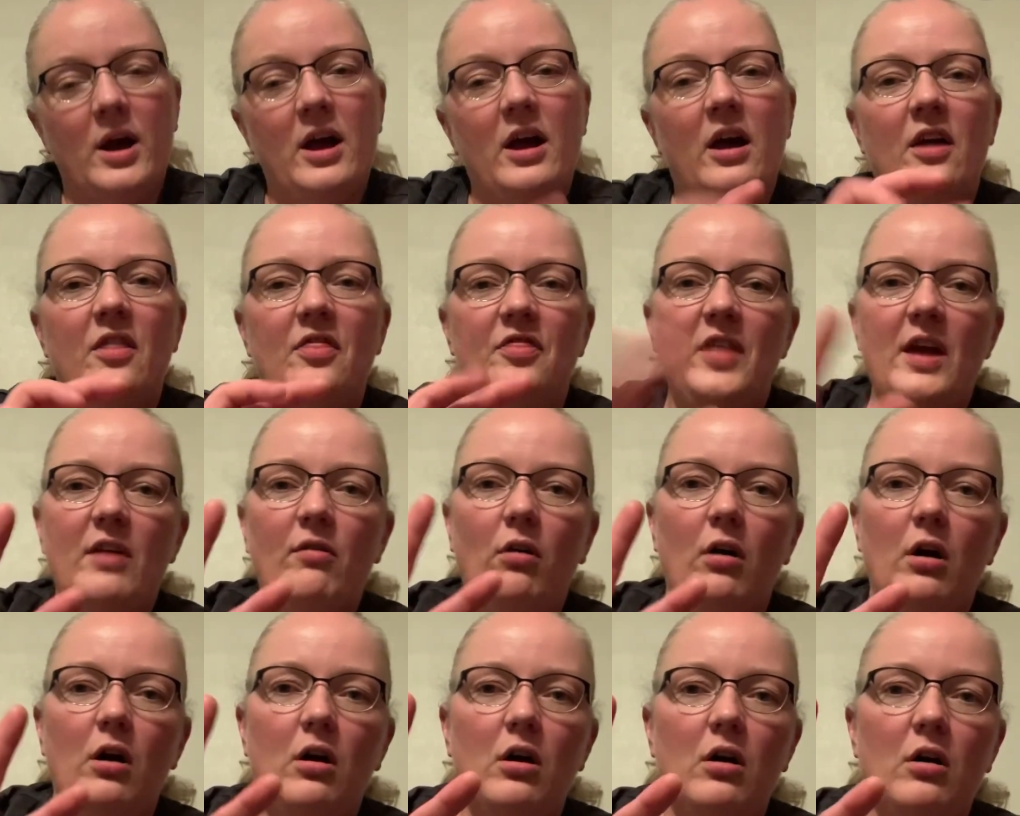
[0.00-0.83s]
there
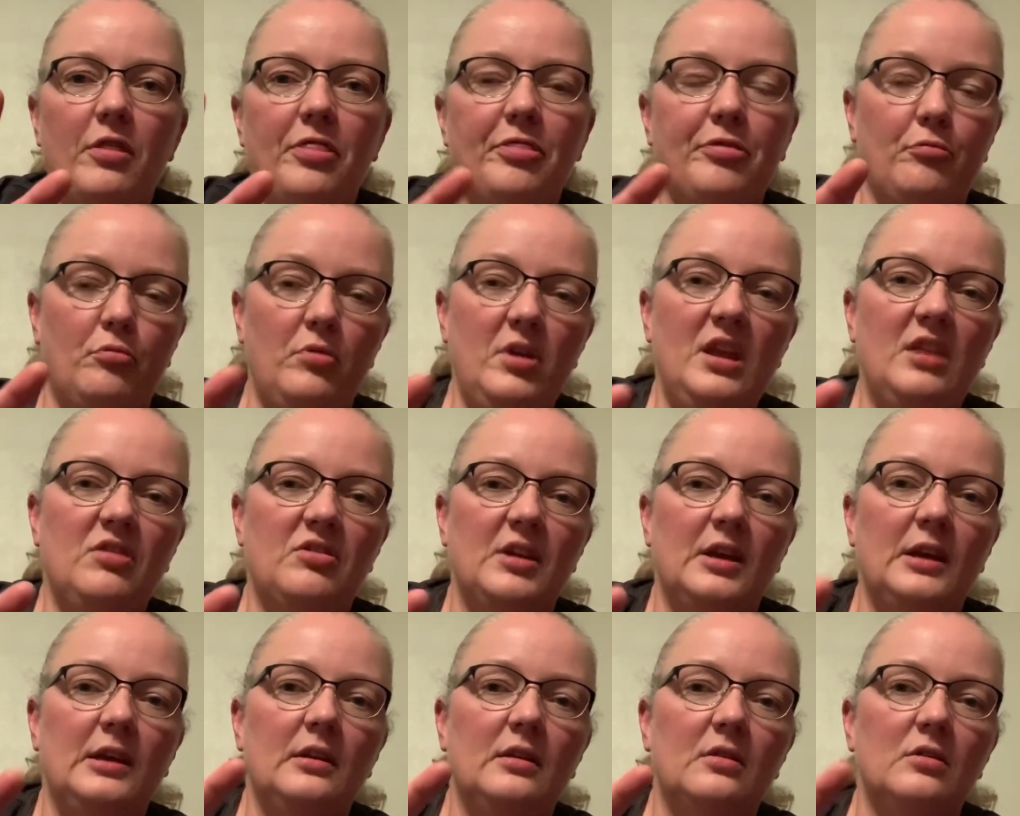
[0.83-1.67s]
are three
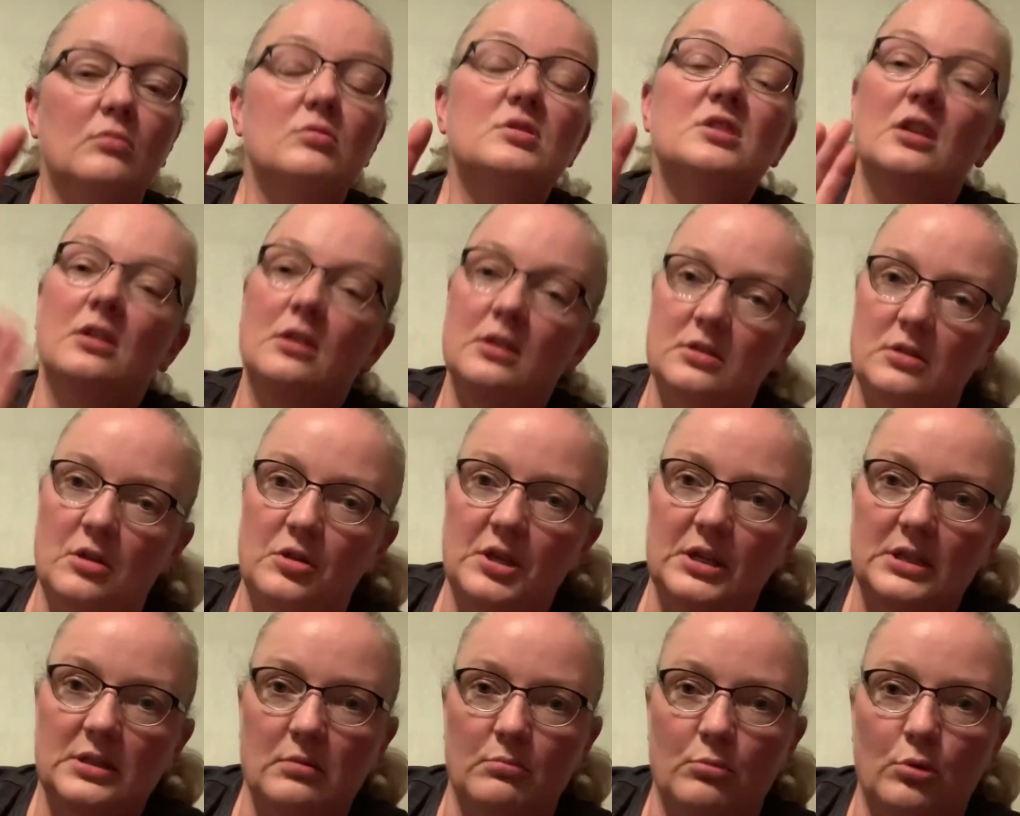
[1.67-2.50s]
things, there was lots of
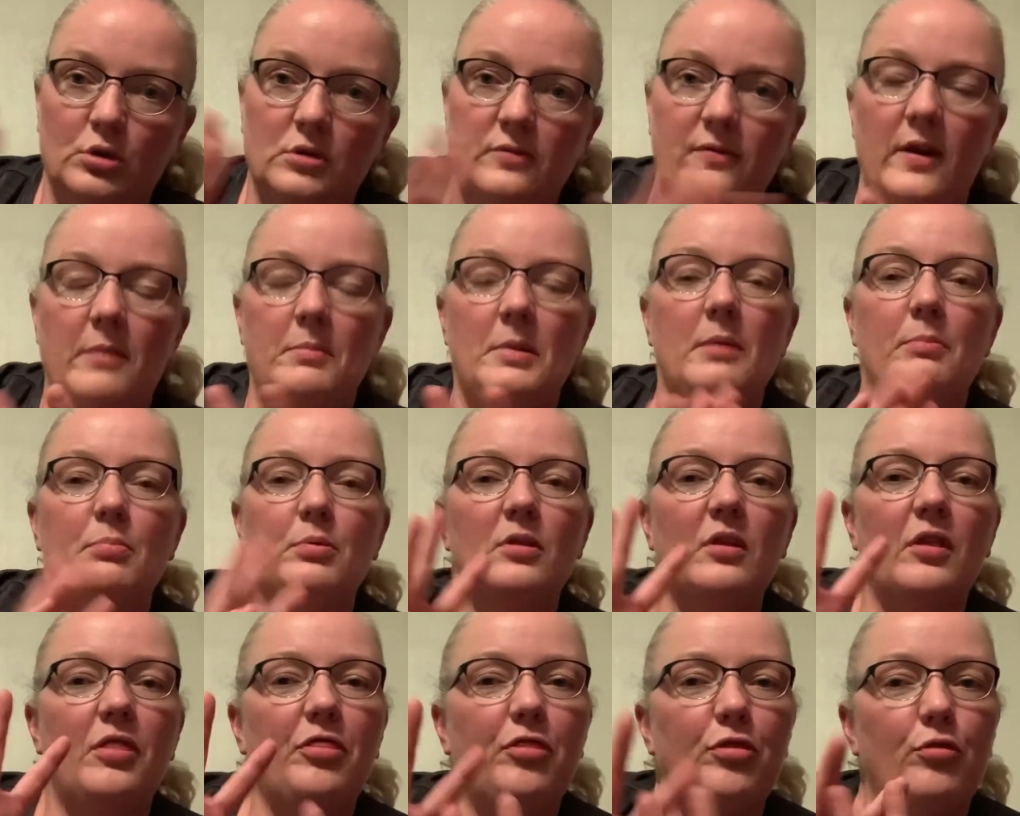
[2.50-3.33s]
things that motivate me, but the
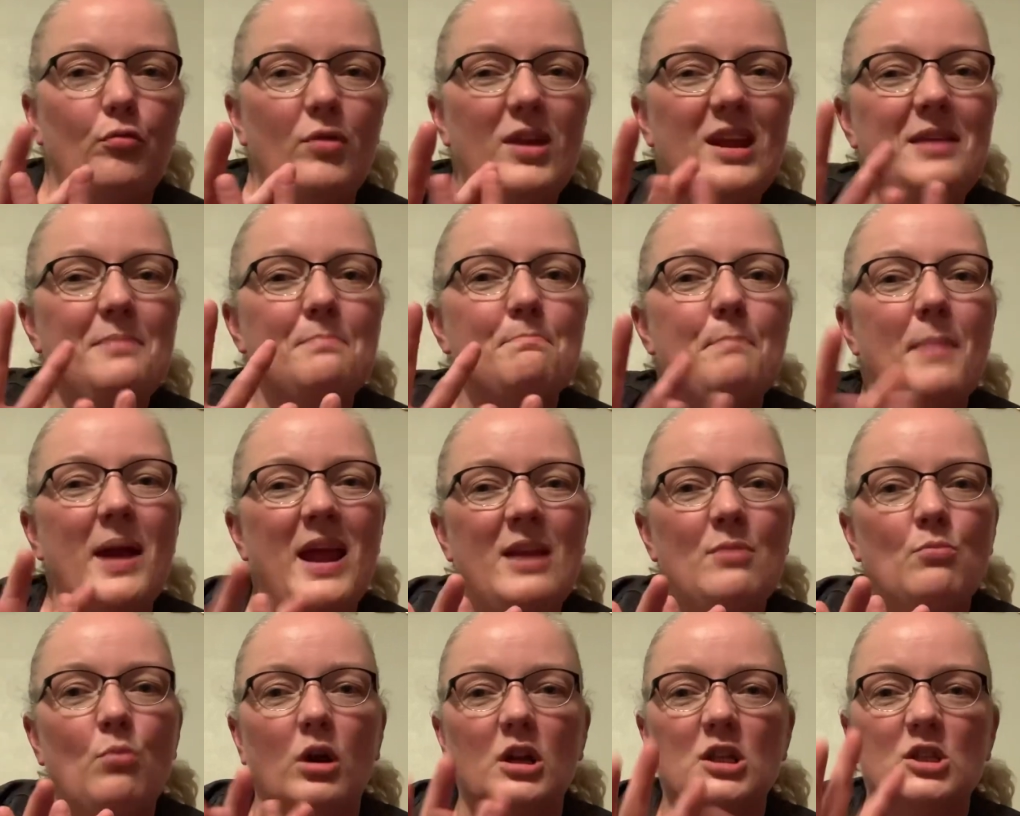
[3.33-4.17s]
three main
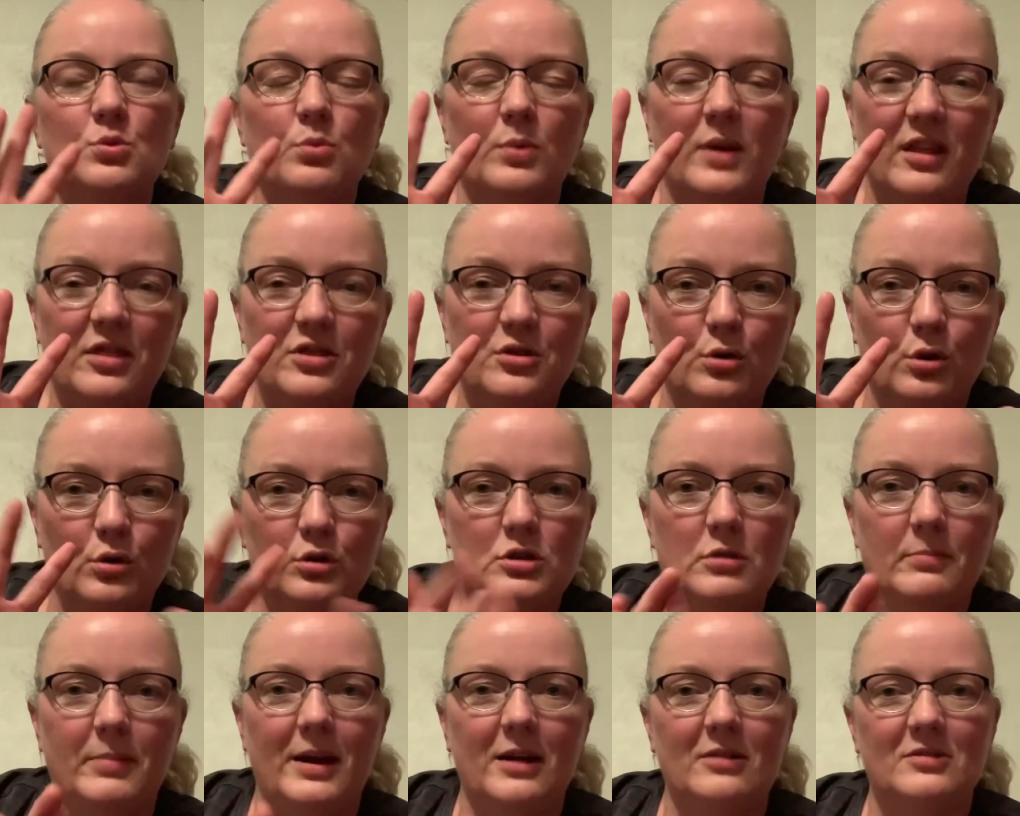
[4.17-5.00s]
ones when I thought
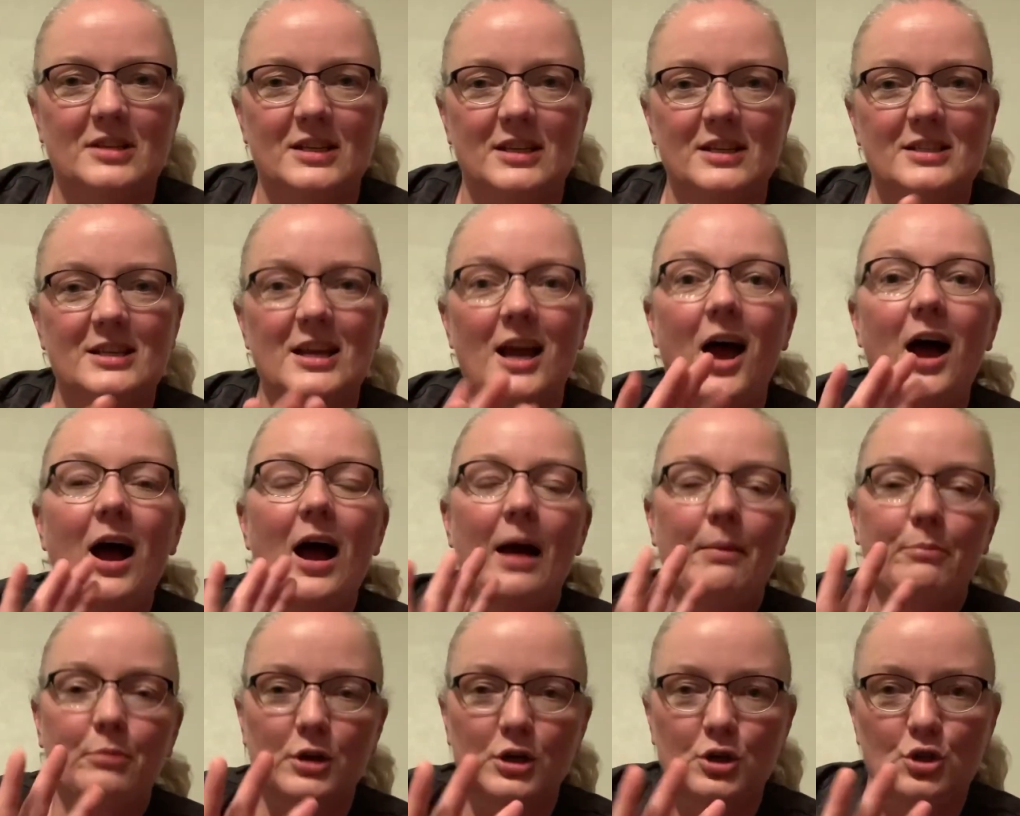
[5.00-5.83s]
about it,
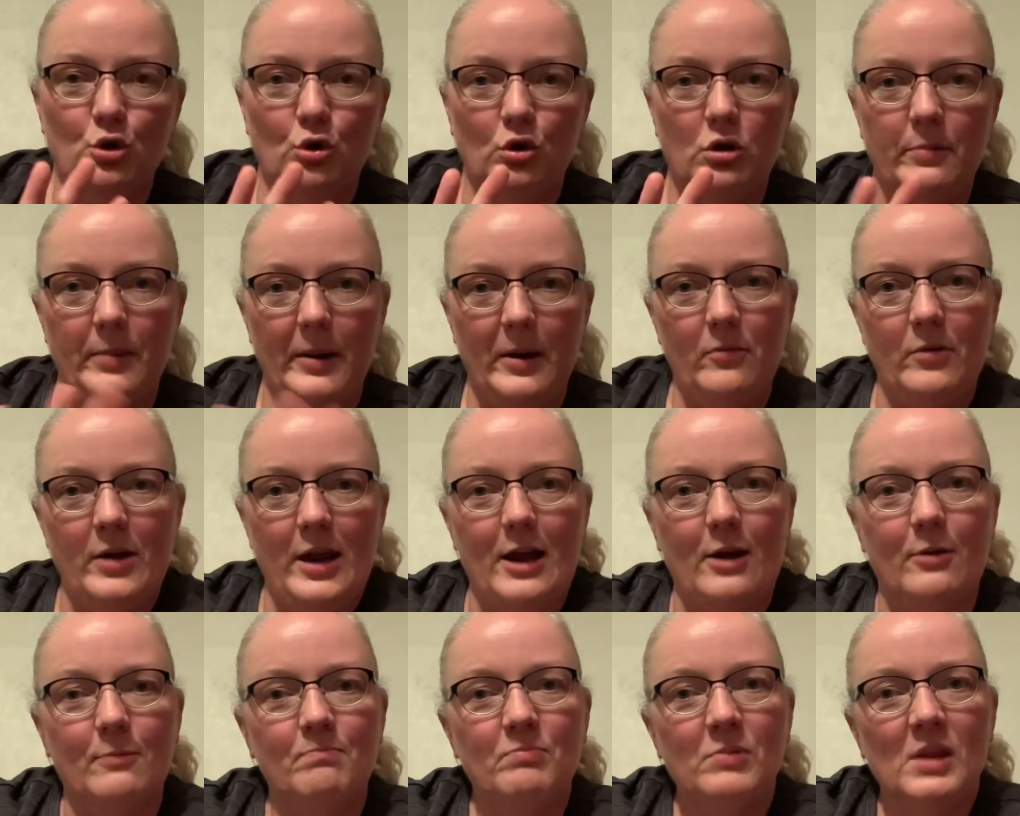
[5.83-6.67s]
I'm going to talk about now.